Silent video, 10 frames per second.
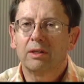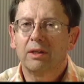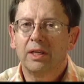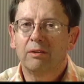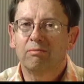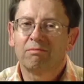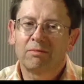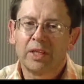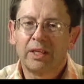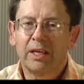and
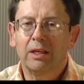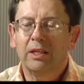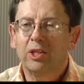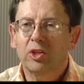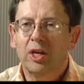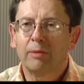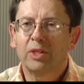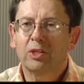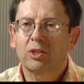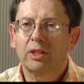at least
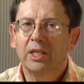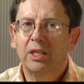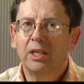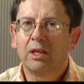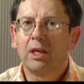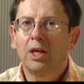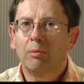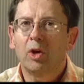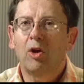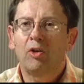communist leaning,
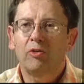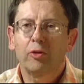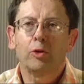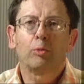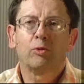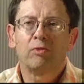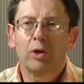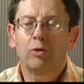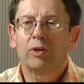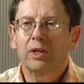but also to
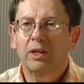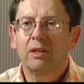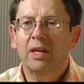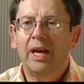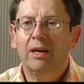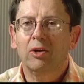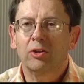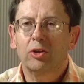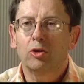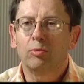provoke an attack on
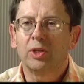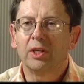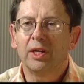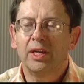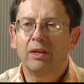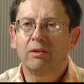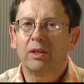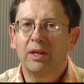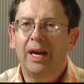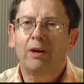Cuba and
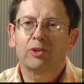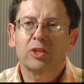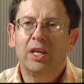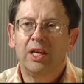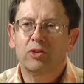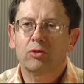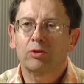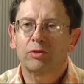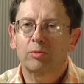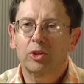oust Castro
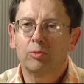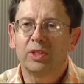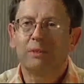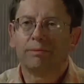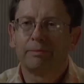from Cuba.